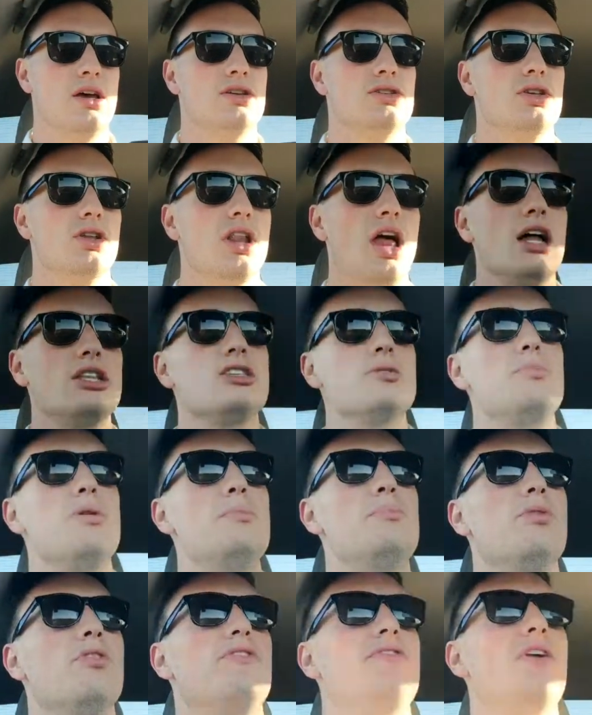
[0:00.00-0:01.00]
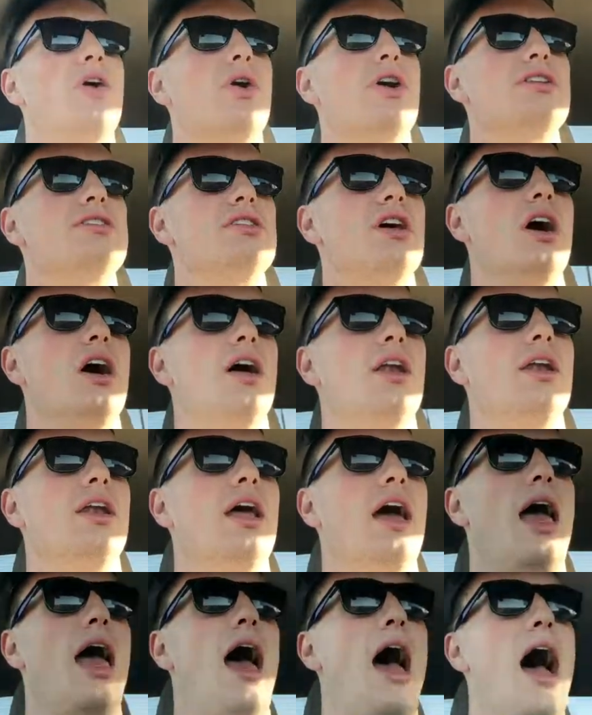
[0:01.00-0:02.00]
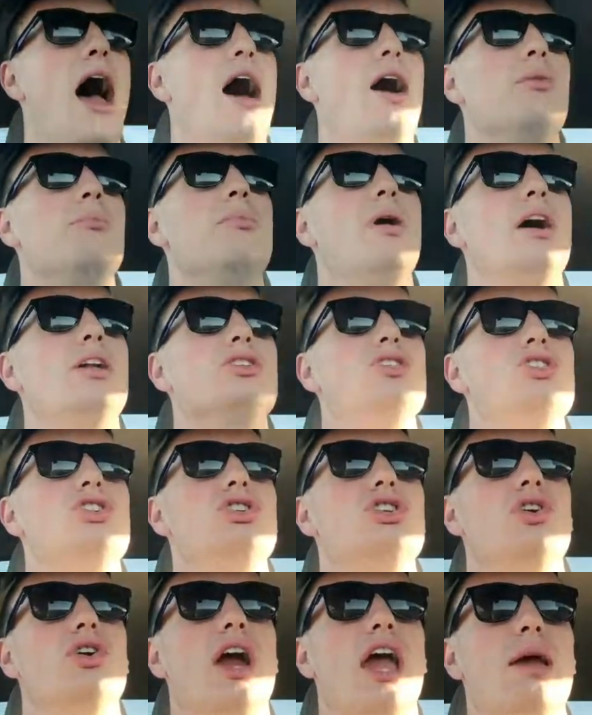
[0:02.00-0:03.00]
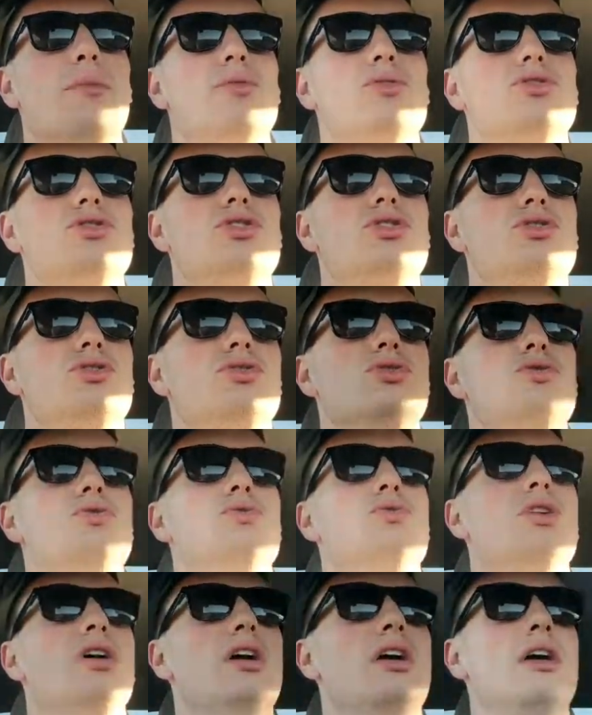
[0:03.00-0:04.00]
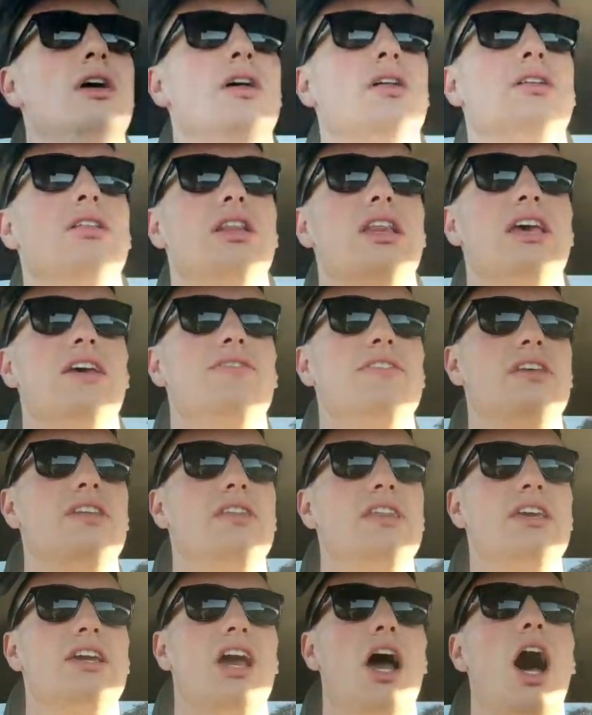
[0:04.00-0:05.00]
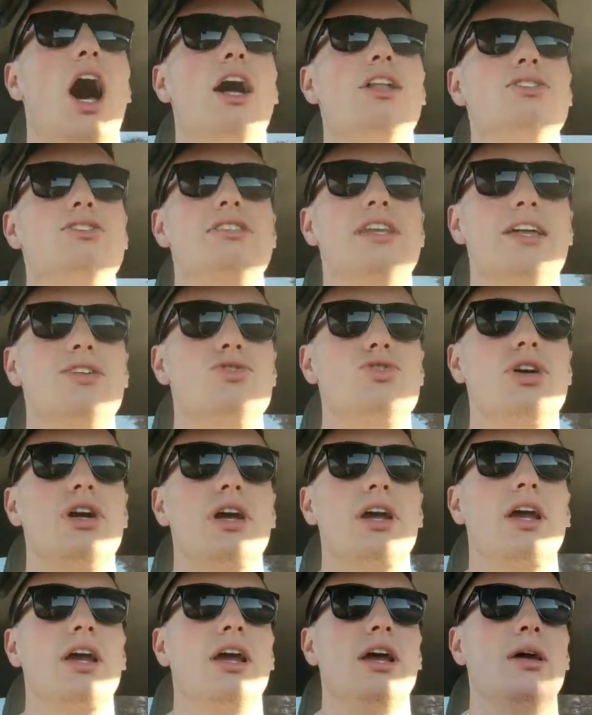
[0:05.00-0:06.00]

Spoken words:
So lots of people focus on how much you're able to lift in the concentric